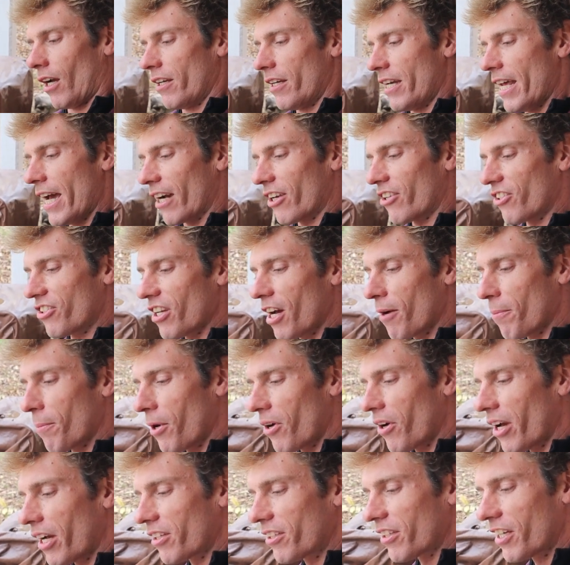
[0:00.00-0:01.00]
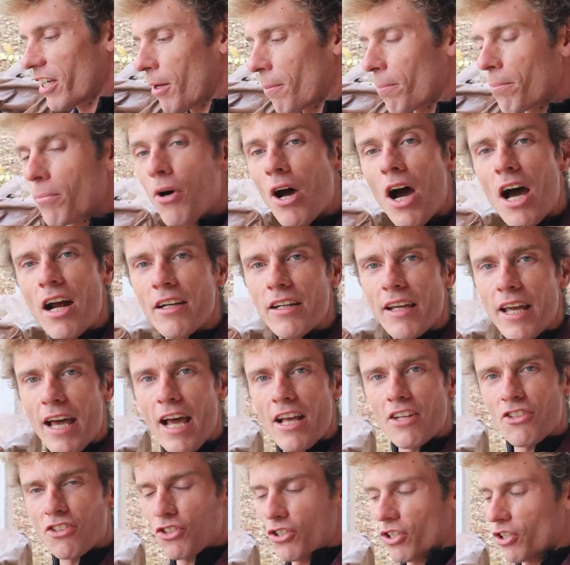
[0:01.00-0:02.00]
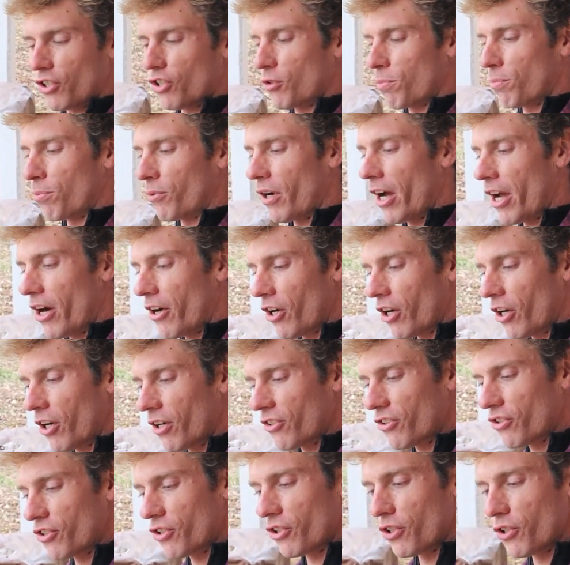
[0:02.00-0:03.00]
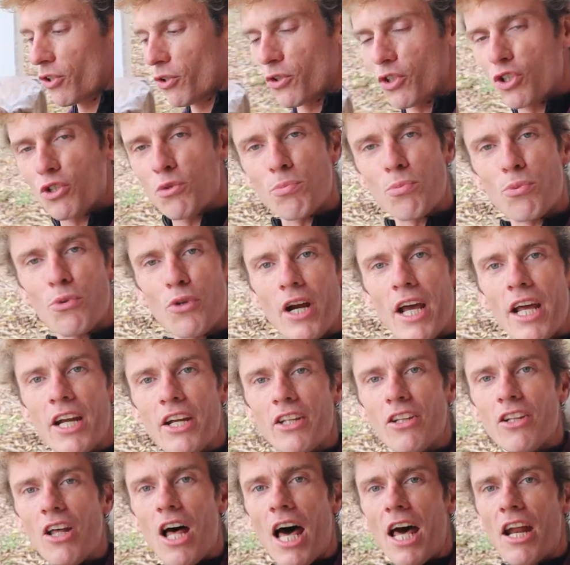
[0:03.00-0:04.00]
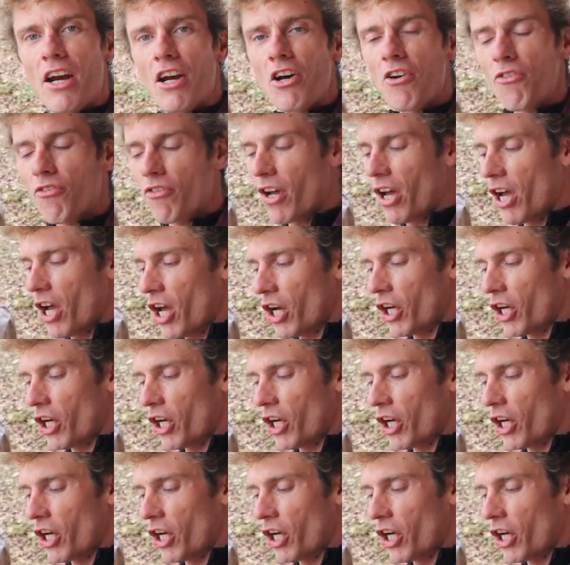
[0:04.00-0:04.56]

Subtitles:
Next up, I'd like to get a broadcast spreader to spread a lot of